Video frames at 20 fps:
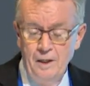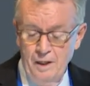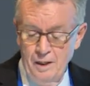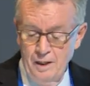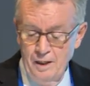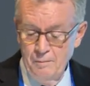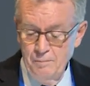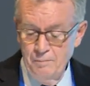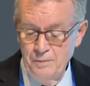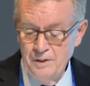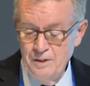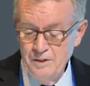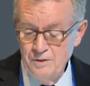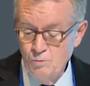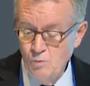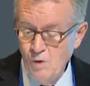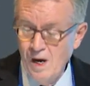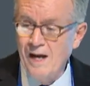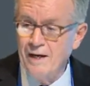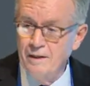But there's
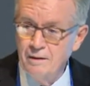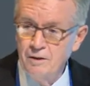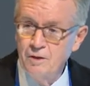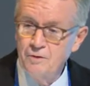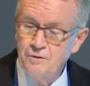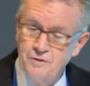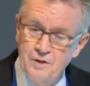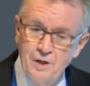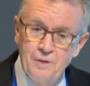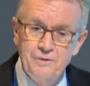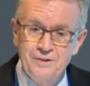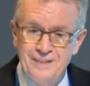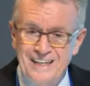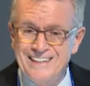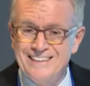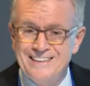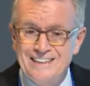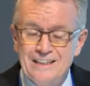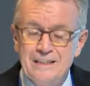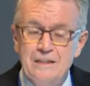one not so
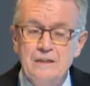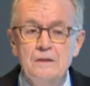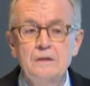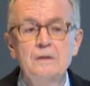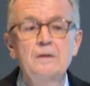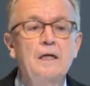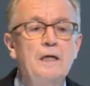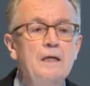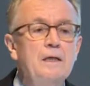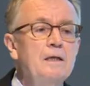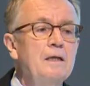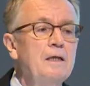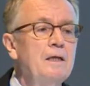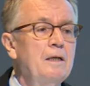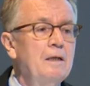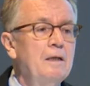sexy constraint,